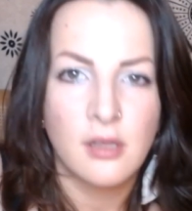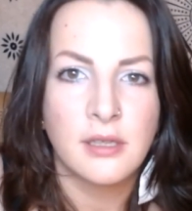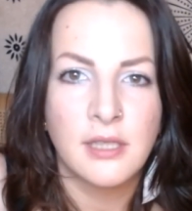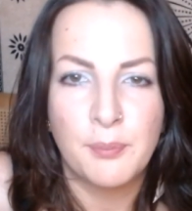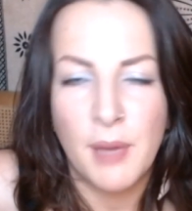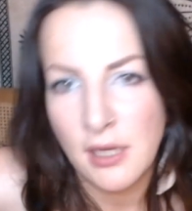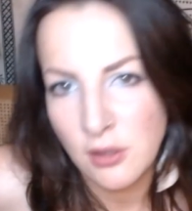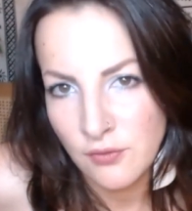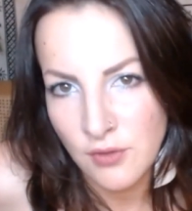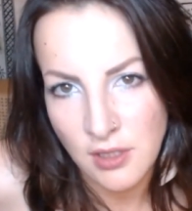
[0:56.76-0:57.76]
the part
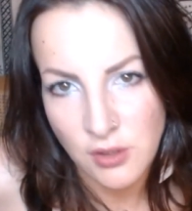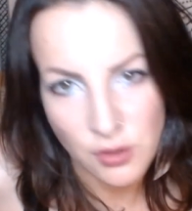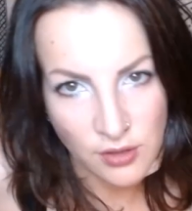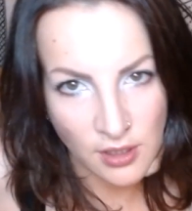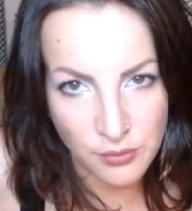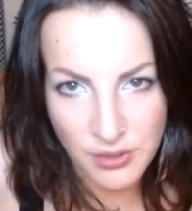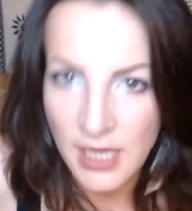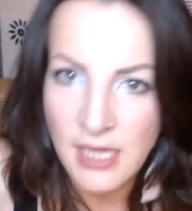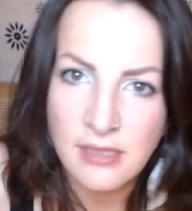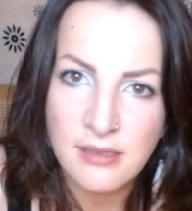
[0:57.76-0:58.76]
of nature that
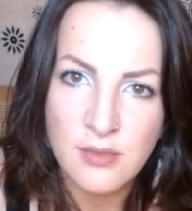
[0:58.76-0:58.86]
creates,